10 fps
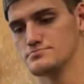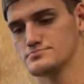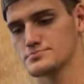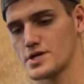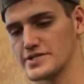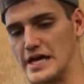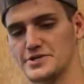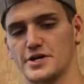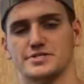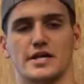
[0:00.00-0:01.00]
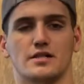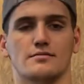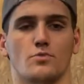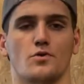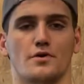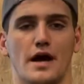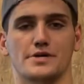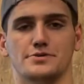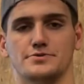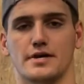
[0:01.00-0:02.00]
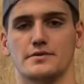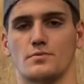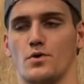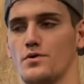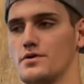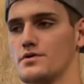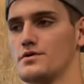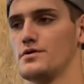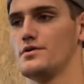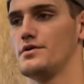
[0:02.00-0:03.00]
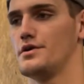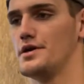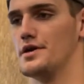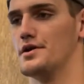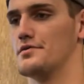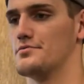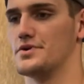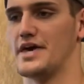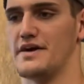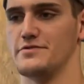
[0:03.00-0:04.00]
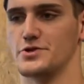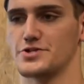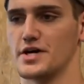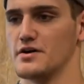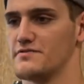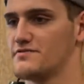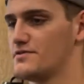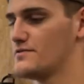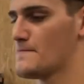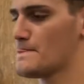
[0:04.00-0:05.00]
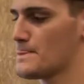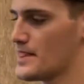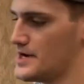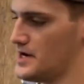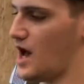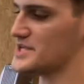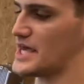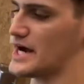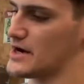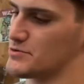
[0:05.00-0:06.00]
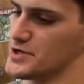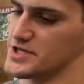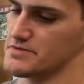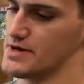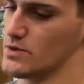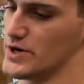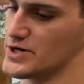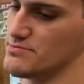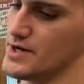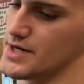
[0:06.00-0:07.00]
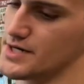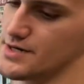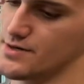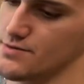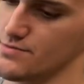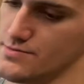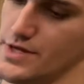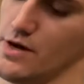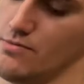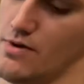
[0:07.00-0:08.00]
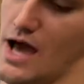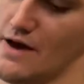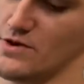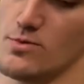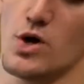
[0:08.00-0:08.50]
because I trust that a lot more. I use that more with heavier stuff. Not saying I don't trust the MIG welder, but you know, I feel more